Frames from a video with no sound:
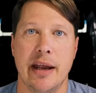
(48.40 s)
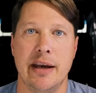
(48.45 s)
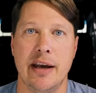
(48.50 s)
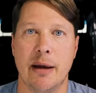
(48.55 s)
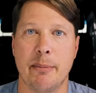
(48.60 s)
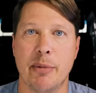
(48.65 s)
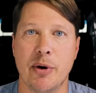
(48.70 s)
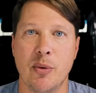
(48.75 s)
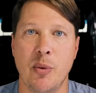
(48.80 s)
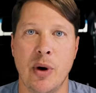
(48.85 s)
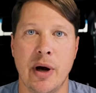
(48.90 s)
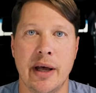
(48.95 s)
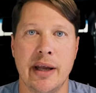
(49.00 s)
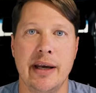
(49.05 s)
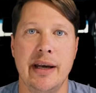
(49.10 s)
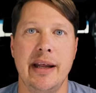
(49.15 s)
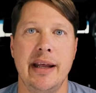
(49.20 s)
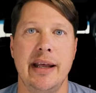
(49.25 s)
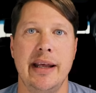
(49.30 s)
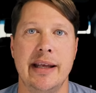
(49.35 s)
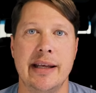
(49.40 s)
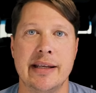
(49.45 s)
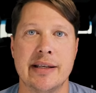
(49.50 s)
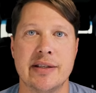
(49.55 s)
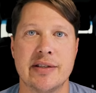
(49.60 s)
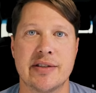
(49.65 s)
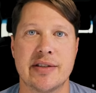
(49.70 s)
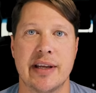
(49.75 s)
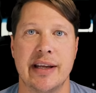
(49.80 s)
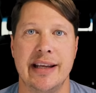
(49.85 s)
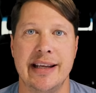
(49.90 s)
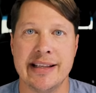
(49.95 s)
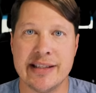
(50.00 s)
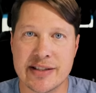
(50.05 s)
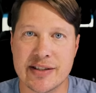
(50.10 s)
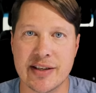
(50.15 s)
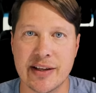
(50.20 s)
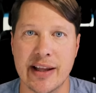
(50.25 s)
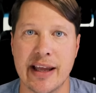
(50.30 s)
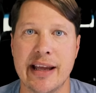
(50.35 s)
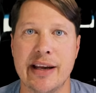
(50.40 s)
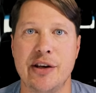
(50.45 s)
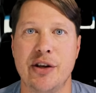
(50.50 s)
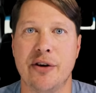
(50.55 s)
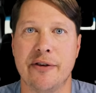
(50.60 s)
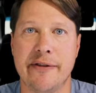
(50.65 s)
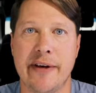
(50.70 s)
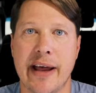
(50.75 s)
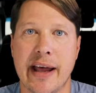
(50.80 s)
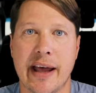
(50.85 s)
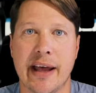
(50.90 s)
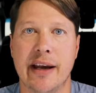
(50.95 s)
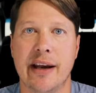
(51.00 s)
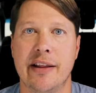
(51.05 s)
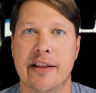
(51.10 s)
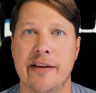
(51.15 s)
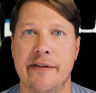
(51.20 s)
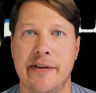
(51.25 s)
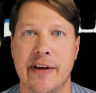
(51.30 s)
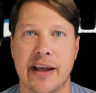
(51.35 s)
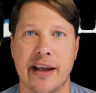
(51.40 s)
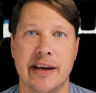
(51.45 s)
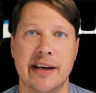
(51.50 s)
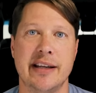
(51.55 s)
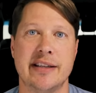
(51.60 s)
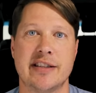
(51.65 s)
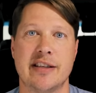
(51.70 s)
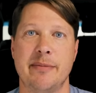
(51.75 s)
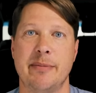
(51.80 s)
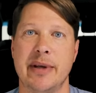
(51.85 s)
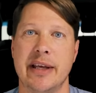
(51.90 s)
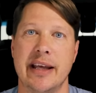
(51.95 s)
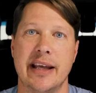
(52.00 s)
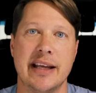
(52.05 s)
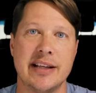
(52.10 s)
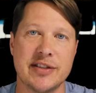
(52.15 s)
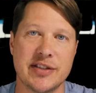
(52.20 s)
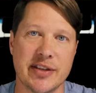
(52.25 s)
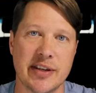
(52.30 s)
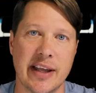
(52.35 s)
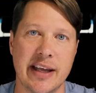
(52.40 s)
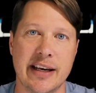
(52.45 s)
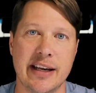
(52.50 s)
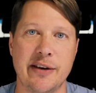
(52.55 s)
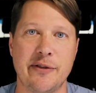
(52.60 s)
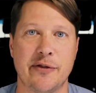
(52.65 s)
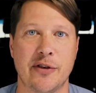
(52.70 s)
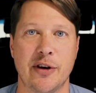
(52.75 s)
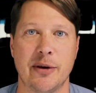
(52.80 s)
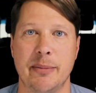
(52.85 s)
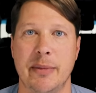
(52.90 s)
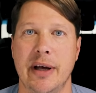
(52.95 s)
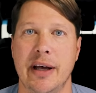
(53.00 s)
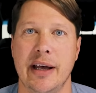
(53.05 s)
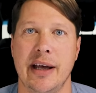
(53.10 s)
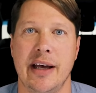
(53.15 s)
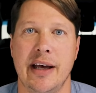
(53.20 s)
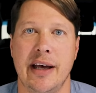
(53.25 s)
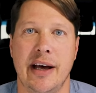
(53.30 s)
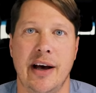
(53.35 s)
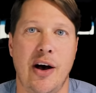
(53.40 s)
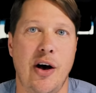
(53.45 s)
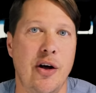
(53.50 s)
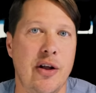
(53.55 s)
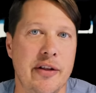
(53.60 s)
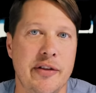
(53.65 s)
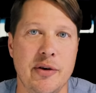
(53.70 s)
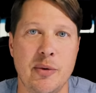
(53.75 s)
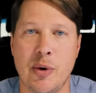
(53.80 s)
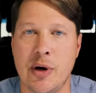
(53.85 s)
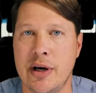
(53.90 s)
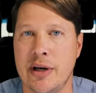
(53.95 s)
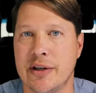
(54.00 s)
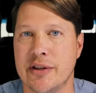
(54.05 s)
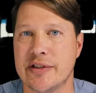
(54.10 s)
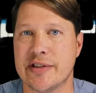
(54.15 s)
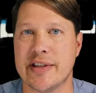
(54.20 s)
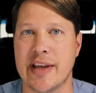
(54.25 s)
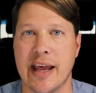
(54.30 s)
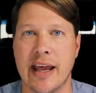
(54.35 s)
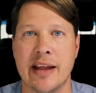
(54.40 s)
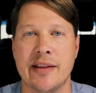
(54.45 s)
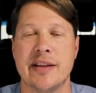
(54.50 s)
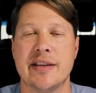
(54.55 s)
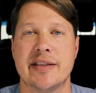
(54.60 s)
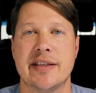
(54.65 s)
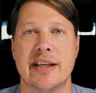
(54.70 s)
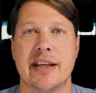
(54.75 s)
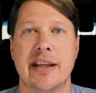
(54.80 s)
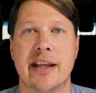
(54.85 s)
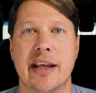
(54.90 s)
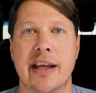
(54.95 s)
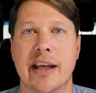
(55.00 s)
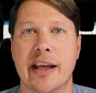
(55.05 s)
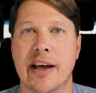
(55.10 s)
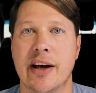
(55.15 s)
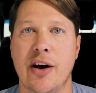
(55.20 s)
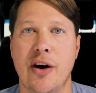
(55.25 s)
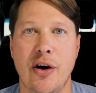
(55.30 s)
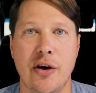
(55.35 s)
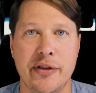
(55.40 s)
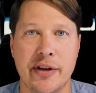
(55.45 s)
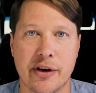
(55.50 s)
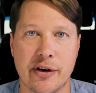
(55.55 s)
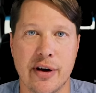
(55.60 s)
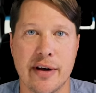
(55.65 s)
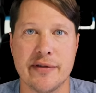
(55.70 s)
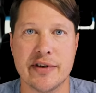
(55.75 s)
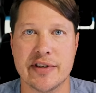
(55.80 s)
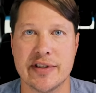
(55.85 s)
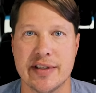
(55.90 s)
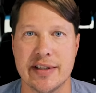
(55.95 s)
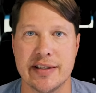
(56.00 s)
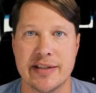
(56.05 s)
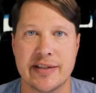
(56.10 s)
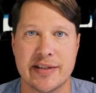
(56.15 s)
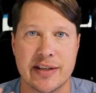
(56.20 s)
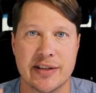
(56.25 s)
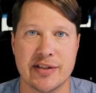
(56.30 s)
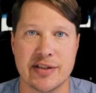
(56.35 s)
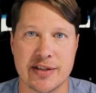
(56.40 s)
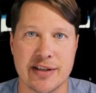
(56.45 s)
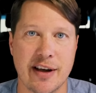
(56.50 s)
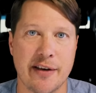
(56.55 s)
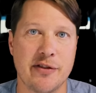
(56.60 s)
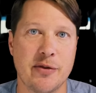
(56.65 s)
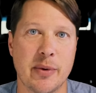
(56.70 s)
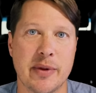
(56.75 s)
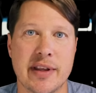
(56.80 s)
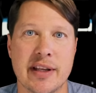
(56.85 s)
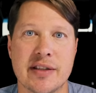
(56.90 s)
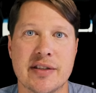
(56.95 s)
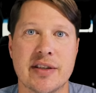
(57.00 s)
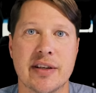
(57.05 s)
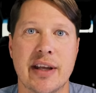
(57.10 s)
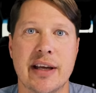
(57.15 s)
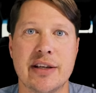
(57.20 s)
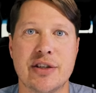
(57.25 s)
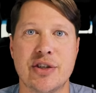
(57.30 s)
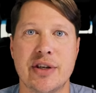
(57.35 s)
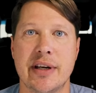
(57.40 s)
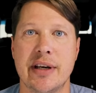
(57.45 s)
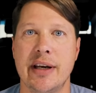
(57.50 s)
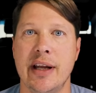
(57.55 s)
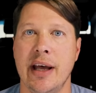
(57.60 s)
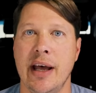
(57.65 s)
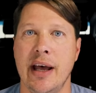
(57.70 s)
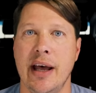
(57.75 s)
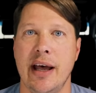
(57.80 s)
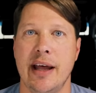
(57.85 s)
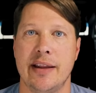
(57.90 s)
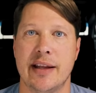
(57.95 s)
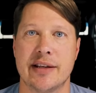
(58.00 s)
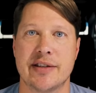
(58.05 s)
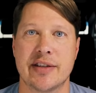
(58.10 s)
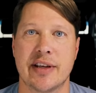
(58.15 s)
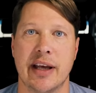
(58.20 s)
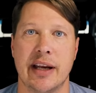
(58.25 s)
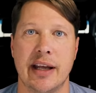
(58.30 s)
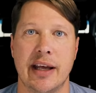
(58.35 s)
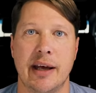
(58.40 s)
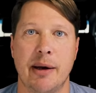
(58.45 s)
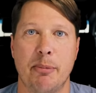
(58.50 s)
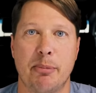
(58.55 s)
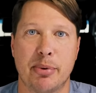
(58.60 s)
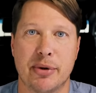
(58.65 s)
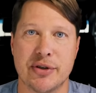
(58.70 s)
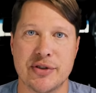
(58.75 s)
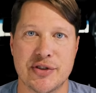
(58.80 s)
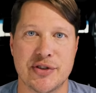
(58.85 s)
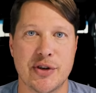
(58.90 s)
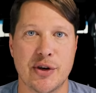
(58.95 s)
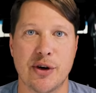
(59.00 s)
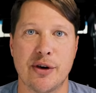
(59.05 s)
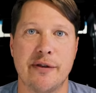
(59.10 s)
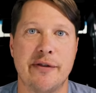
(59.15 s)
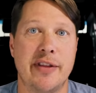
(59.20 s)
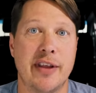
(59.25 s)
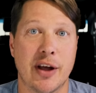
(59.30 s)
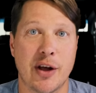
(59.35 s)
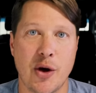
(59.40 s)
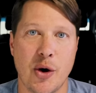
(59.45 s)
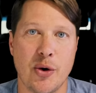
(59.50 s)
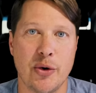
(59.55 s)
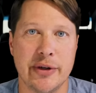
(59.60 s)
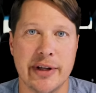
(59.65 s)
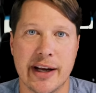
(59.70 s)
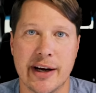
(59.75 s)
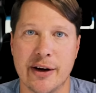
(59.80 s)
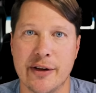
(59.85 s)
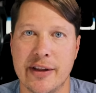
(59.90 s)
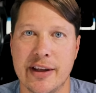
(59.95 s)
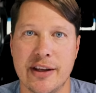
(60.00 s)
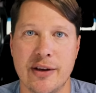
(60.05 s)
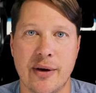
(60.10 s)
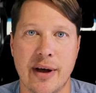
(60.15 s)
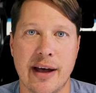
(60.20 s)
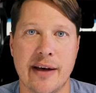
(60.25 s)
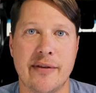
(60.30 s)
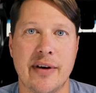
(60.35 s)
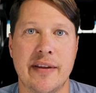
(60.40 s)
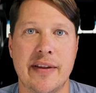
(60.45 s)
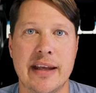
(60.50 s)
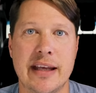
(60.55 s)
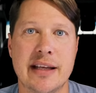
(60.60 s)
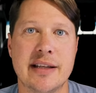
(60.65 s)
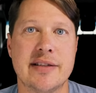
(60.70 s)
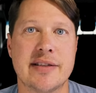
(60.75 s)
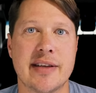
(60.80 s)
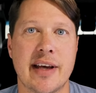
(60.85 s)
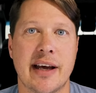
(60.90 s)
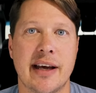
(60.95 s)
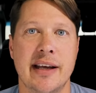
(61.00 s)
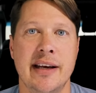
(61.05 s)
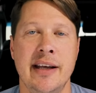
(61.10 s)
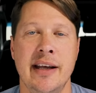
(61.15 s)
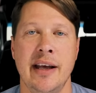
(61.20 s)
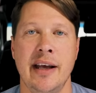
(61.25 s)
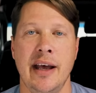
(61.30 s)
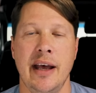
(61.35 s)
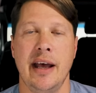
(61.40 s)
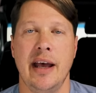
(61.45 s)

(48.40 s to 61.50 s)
Number one is insulate your van. The van needs to be insulated from all the walls and the ceiling, all the crevices stuffed with insulation. That's gonna preserve the cold air that you have on the inside.